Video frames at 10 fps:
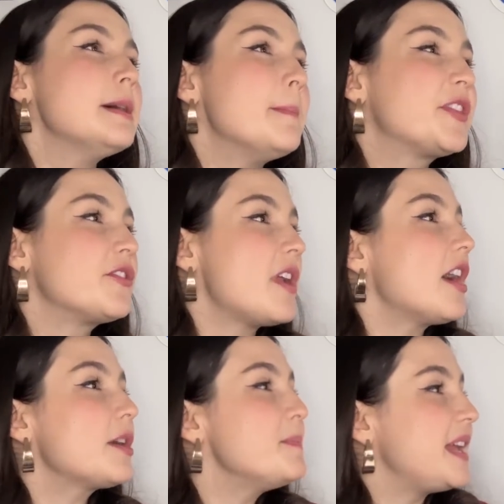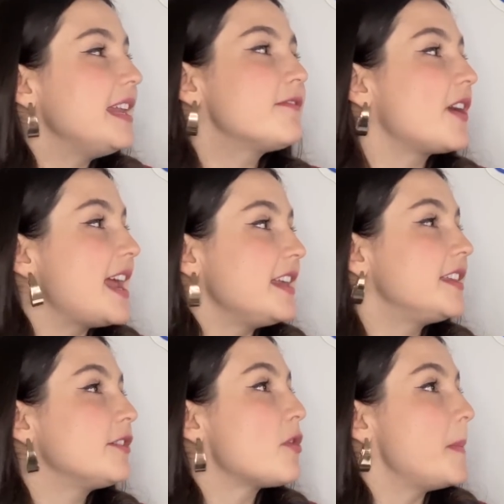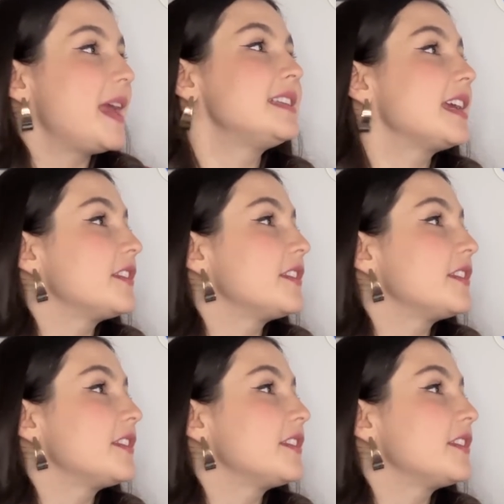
but they're not competing for anything romantic